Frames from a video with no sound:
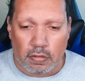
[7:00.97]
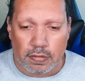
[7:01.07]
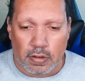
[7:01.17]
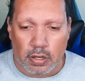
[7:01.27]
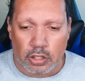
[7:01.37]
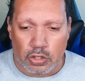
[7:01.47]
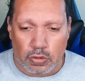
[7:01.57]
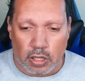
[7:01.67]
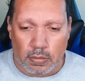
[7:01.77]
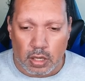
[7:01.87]
fun on
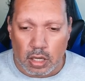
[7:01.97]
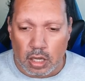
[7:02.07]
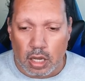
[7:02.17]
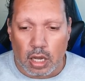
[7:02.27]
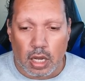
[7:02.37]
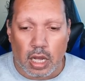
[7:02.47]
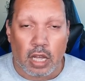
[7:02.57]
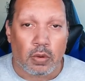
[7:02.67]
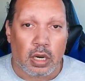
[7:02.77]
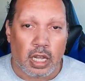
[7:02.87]
stream. I
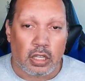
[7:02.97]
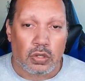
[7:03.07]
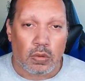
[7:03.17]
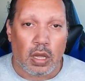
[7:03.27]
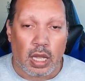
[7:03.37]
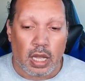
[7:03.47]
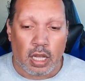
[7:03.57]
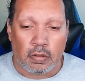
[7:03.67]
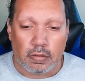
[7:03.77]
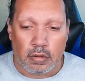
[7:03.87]
would like to
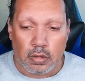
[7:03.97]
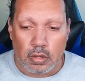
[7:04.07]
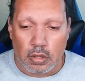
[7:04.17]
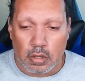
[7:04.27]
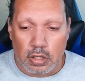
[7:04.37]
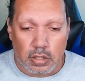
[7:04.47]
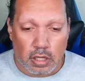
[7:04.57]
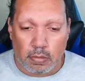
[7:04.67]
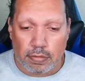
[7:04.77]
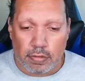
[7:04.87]
have
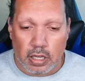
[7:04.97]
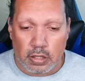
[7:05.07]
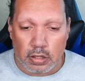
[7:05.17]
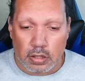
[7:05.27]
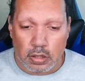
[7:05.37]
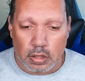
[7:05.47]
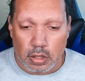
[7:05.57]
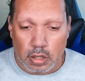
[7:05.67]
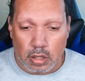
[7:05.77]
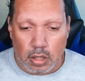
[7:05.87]
some friends
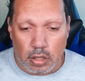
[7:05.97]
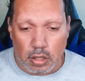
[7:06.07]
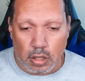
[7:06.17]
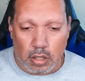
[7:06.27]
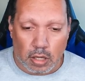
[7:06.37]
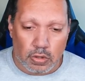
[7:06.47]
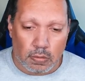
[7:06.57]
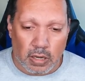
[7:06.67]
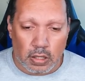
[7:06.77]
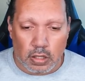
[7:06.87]
come to
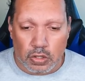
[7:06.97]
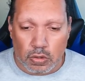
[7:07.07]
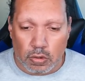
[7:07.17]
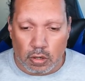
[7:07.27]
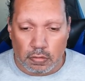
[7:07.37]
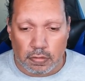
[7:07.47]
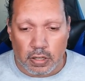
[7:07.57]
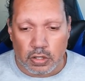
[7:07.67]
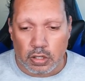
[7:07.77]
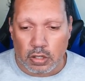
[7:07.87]
my Discord.
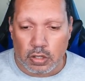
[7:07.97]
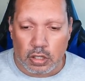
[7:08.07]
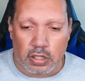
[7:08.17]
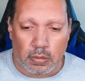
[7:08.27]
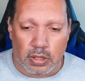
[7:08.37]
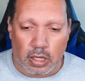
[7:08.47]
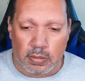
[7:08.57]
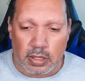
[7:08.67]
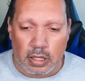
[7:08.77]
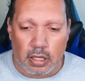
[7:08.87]
Friends are good sometimes.
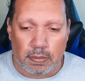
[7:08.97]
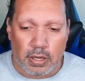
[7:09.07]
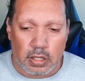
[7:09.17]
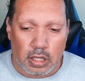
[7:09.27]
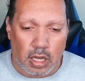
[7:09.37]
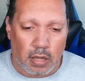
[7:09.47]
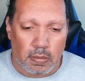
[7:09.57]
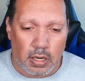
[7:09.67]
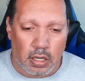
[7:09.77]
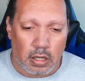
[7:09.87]
That depends on how
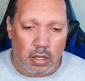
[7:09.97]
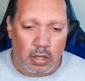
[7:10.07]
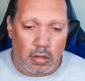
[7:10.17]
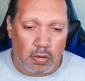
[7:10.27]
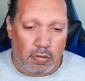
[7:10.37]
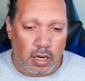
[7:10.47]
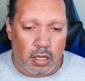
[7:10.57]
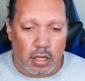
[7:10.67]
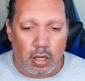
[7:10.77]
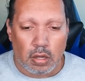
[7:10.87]
many, right?
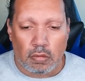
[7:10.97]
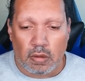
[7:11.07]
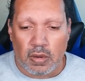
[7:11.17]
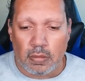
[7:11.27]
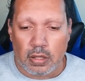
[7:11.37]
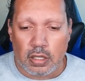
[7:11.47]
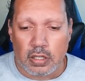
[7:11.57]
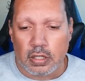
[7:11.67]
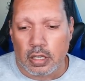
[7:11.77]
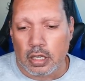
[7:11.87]
Remember, this
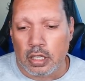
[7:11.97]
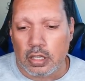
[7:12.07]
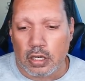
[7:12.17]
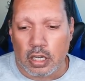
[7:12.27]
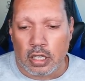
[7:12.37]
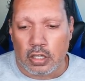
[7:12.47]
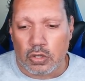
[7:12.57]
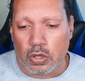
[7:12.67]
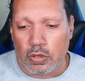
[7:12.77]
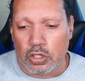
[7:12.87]
is an internet. It's
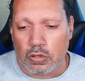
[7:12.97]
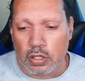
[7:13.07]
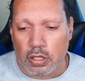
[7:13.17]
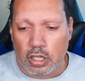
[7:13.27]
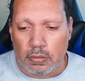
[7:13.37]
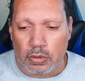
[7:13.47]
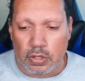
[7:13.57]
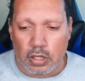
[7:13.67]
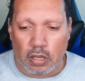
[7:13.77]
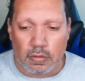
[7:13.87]
always trying to keep you
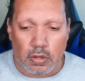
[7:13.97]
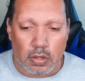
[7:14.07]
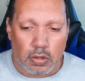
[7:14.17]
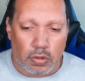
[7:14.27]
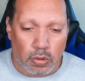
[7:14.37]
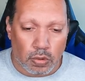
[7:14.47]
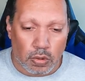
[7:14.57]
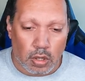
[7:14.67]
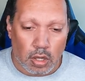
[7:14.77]
safe. Cool.